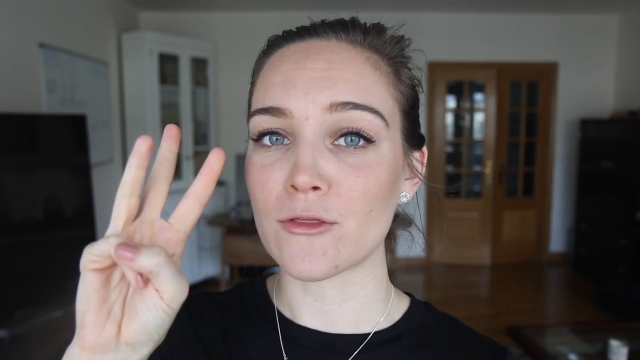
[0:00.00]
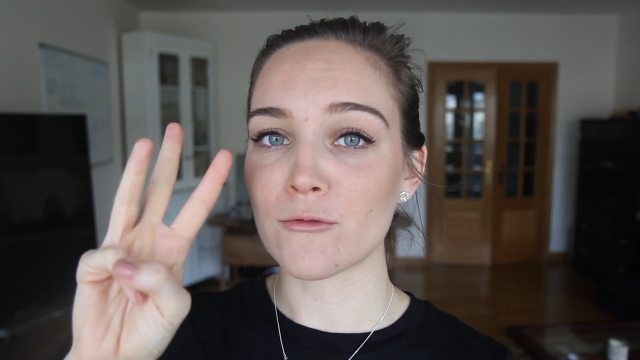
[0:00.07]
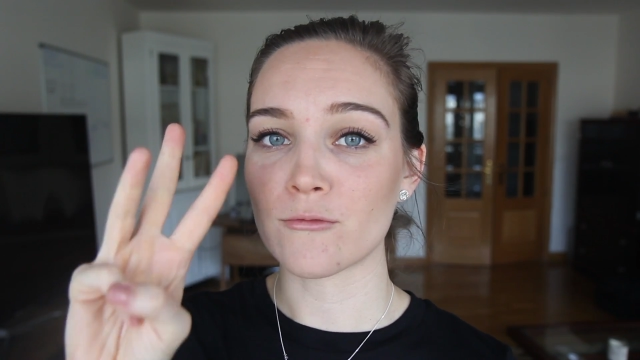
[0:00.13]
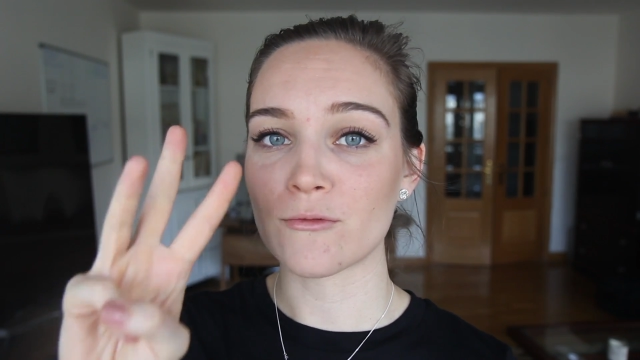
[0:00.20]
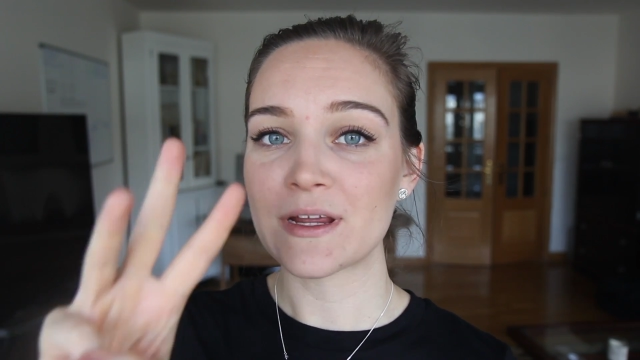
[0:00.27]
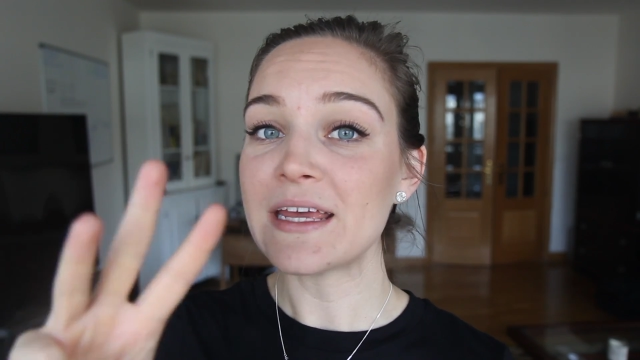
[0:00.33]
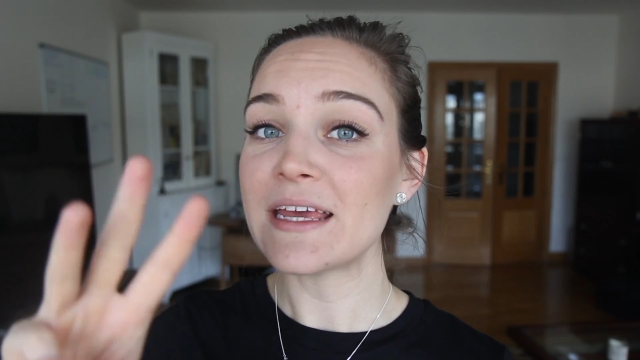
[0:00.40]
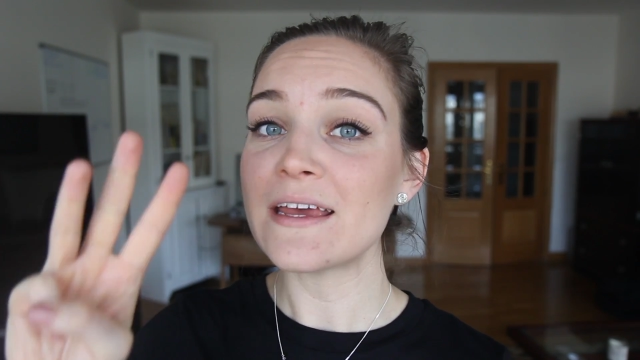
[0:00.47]

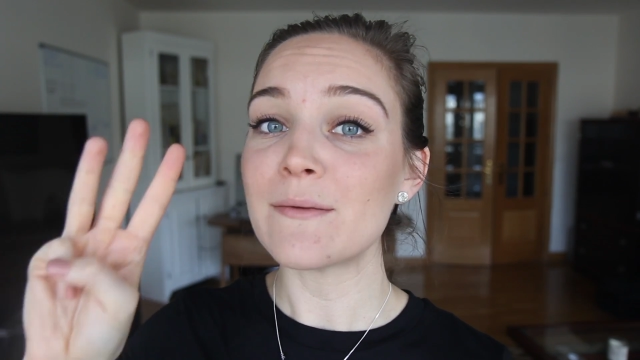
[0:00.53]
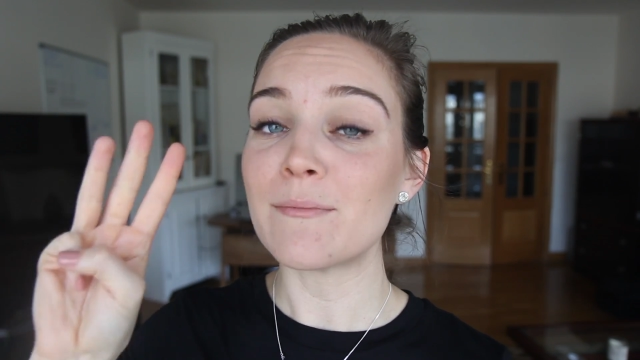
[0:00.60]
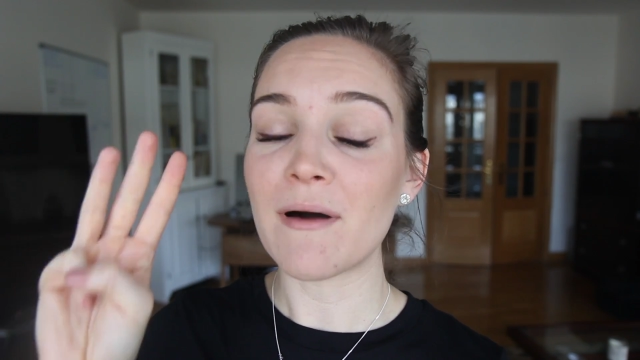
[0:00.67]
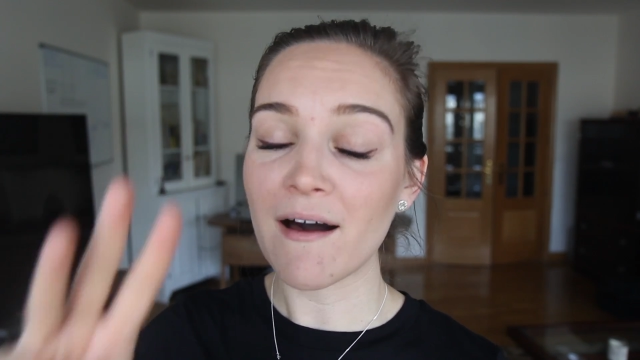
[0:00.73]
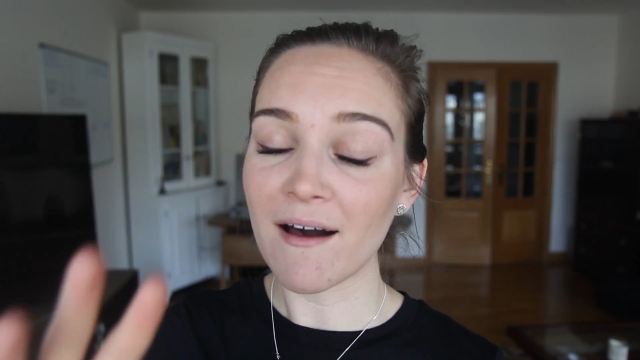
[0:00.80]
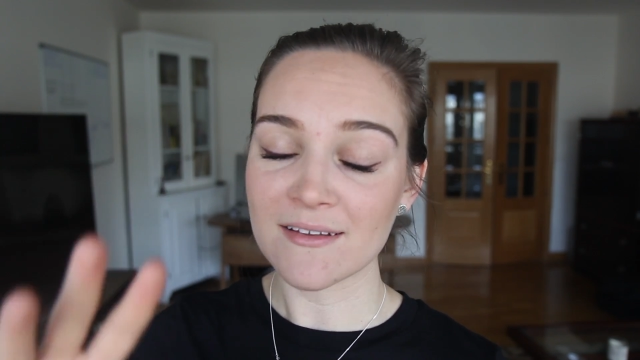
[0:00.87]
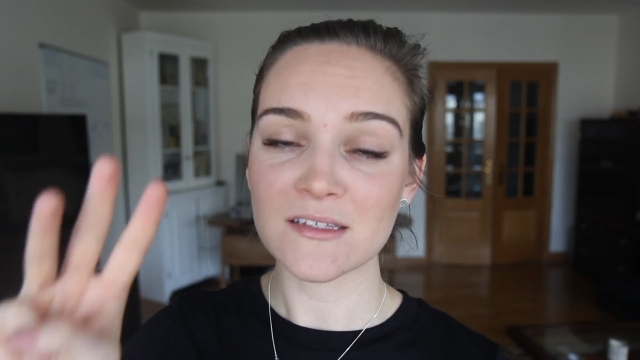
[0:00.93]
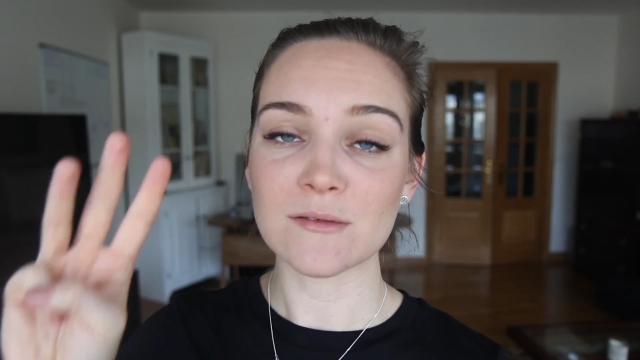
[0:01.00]
3
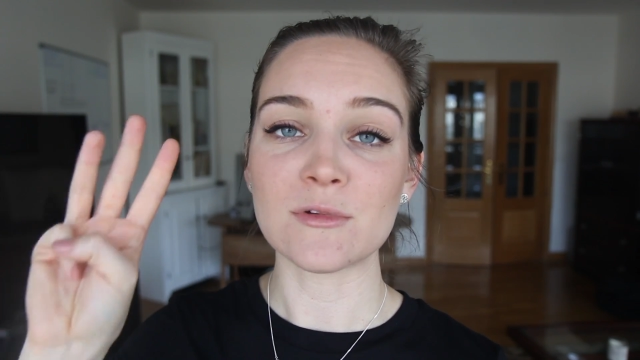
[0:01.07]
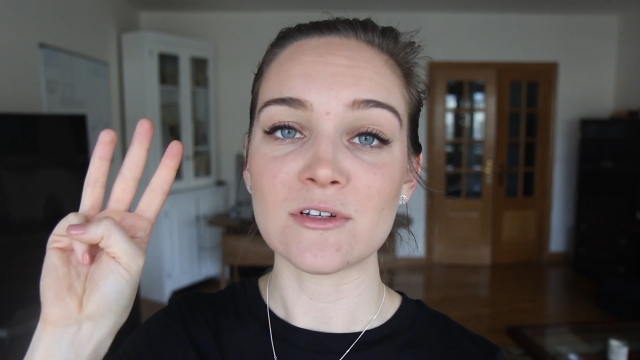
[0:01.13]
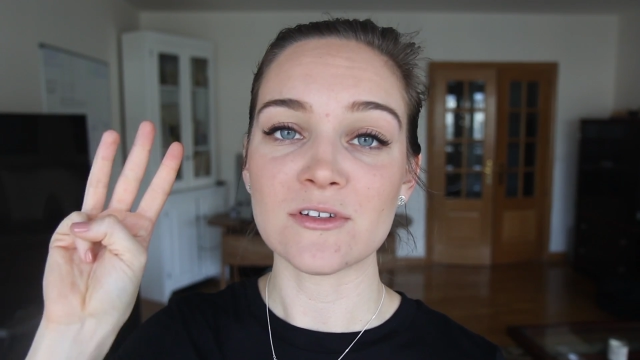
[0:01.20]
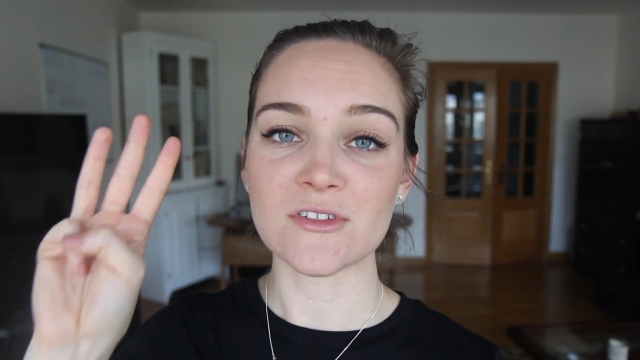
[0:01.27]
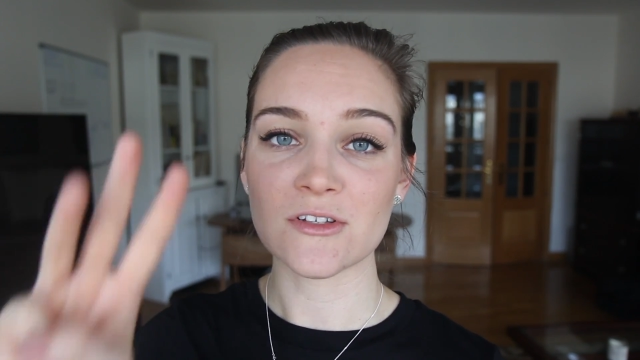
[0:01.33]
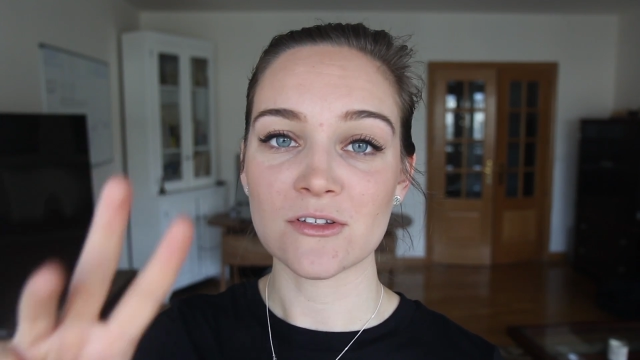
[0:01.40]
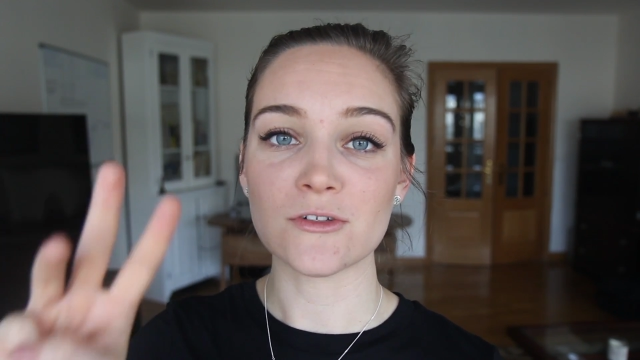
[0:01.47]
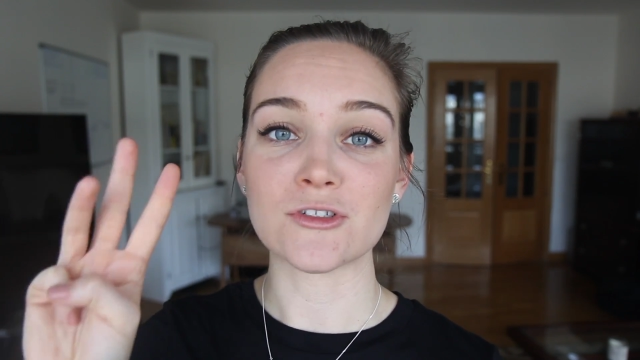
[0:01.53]
possible
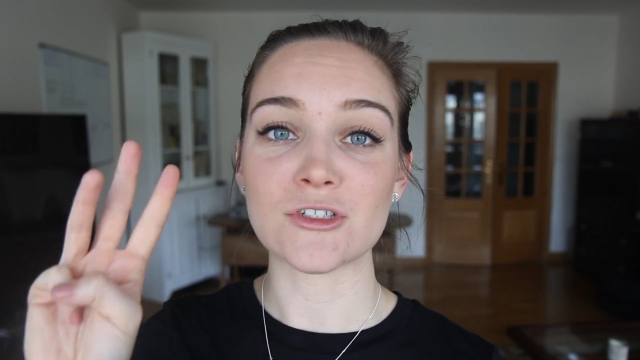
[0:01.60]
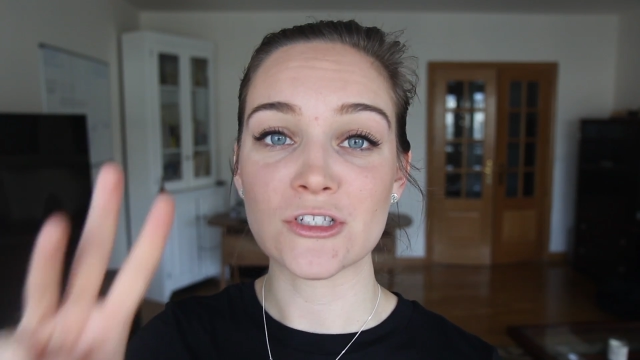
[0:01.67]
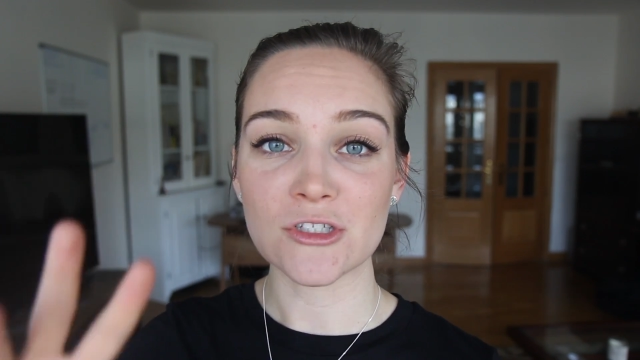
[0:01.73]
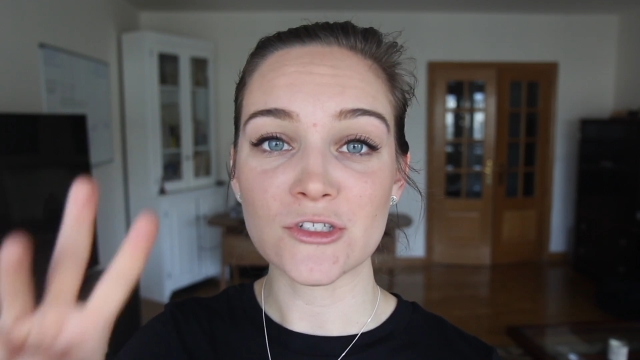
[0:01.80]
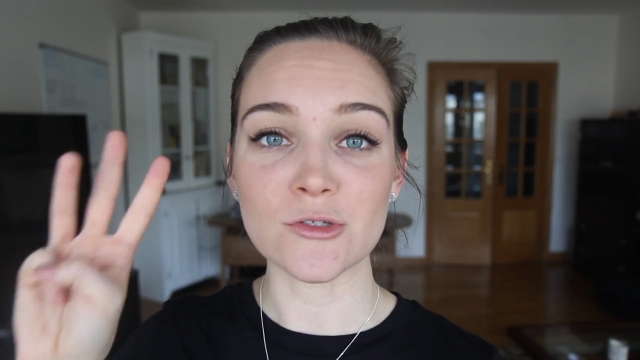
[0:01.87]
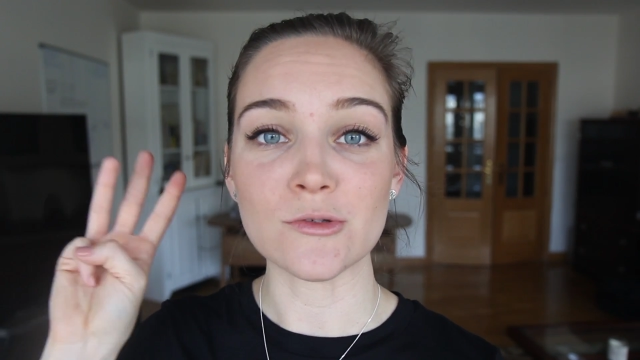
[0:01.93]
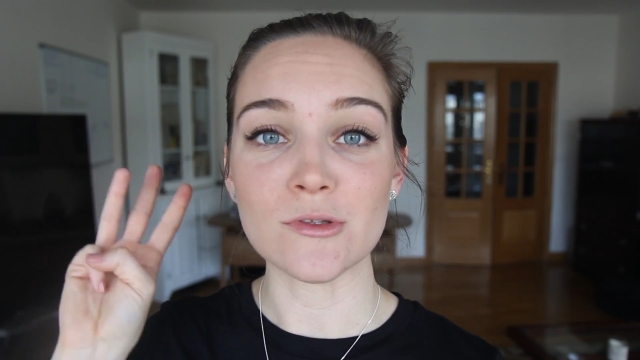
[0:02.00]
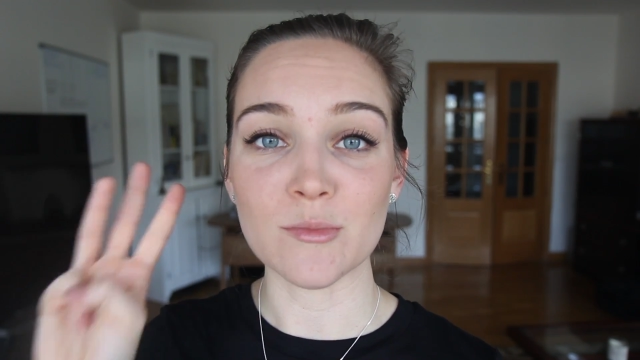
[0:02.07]

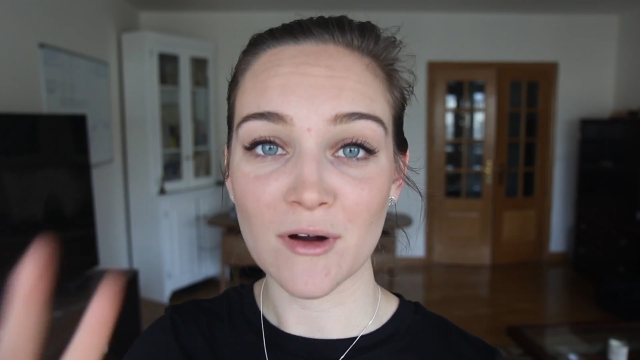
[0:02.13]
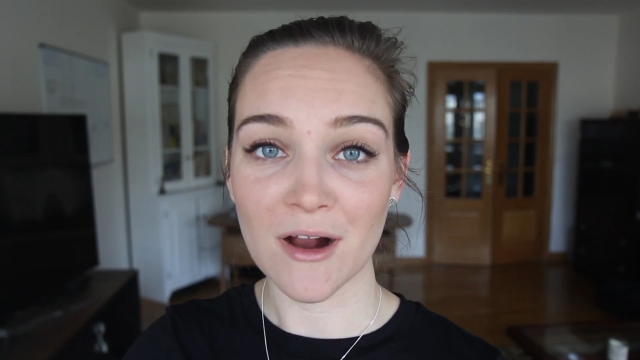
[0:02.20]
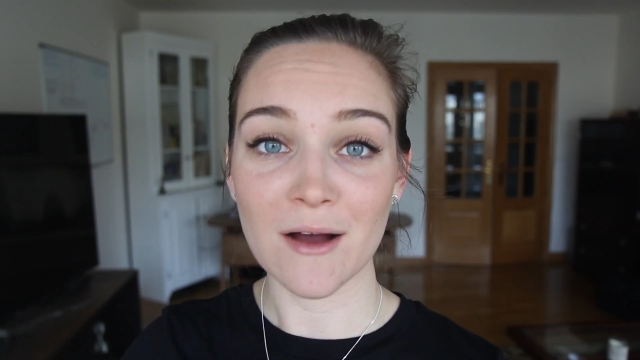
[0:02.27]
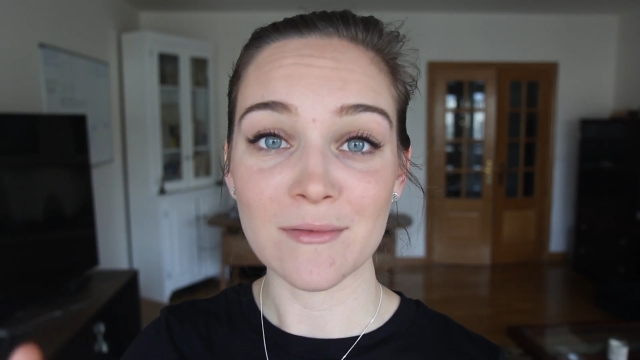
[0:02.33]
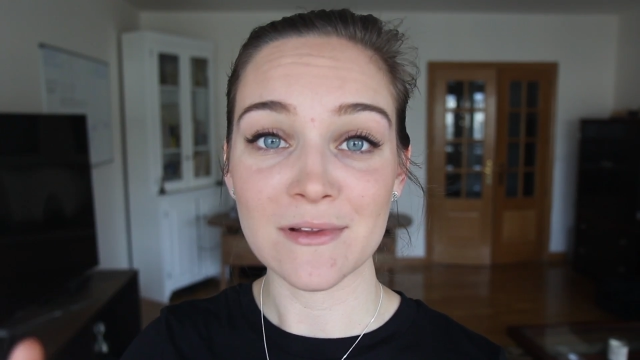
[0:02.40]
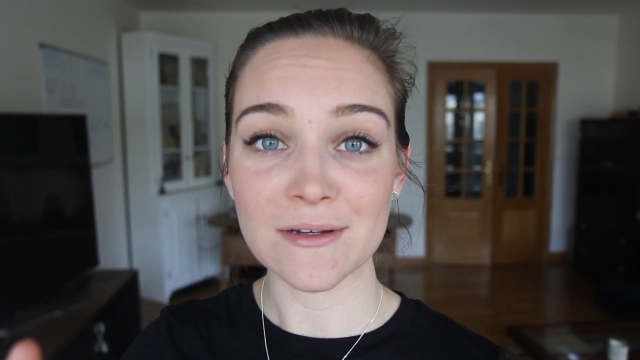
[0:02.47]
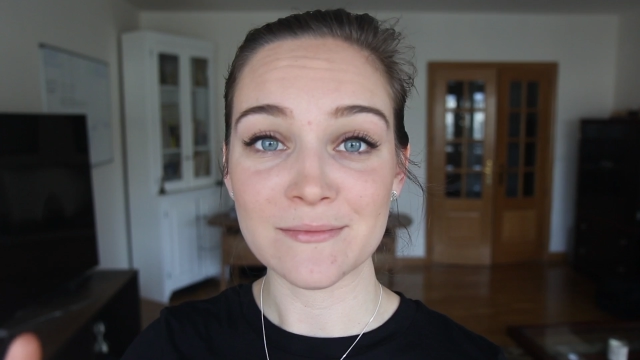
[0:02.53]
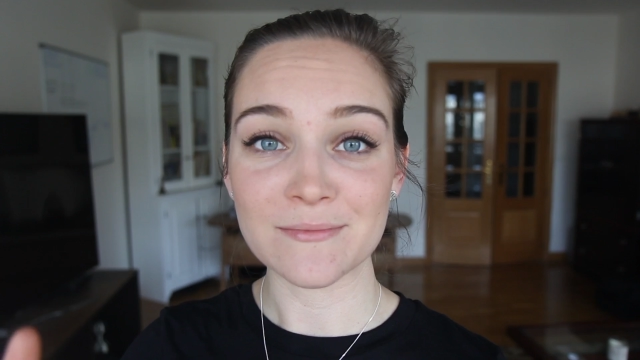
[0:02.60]
solutions to the
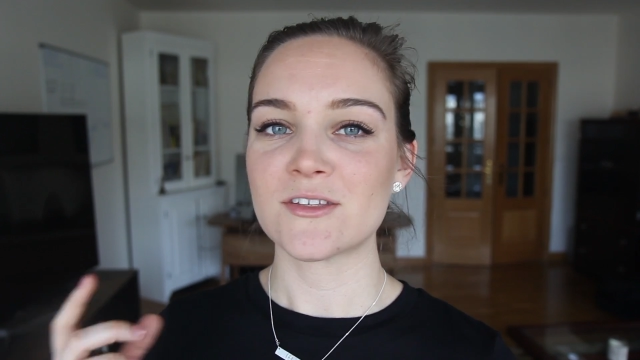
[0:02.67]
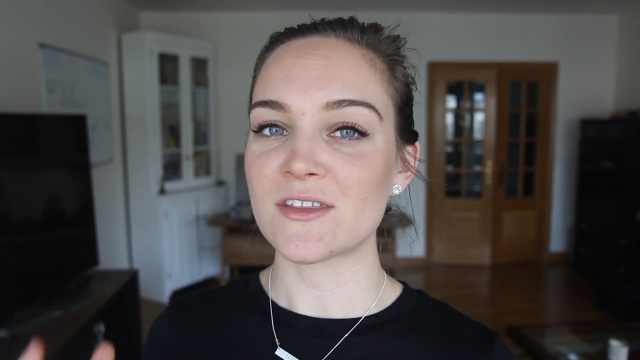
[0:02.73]
problem.